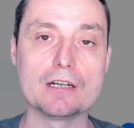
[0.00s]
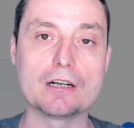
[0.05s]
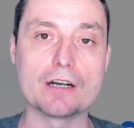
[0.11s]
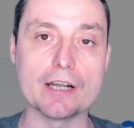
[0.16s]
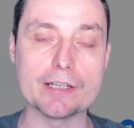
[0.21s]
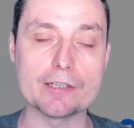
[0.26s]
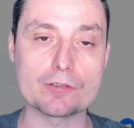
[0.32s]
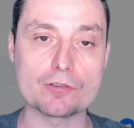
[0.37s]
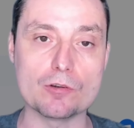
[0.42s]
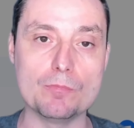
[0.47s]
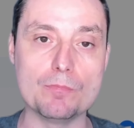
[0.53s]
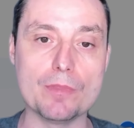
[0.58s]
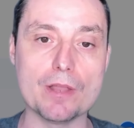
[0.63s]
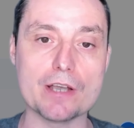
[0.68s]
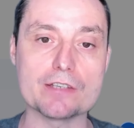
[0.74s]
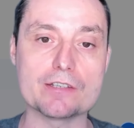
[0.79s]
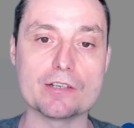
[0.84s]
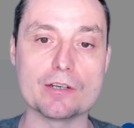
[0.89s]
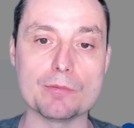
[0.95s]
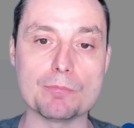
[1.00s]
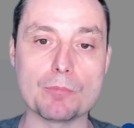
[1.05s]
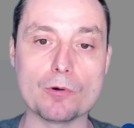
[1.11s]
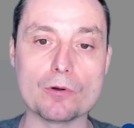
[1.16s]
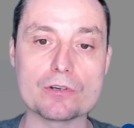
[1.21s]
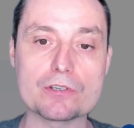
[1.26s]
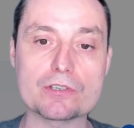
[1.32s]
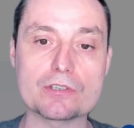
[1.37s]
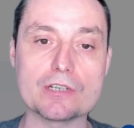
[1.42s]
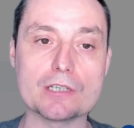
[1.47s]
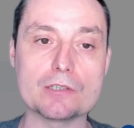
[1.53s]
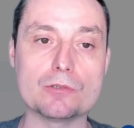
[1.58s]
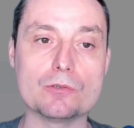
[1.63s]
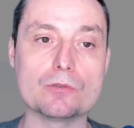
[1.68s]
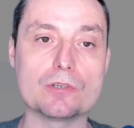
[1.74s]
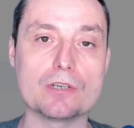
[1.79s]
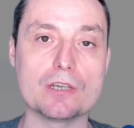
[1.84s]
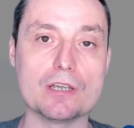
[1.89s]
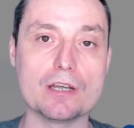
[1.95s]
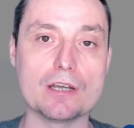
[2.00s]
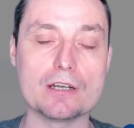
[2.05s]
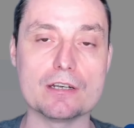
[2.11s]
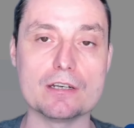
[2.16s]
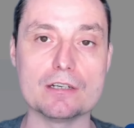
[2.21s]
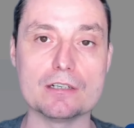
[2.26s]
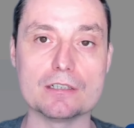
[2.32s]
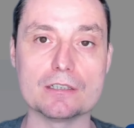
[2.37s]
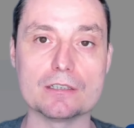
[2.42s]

create some nice reports that you can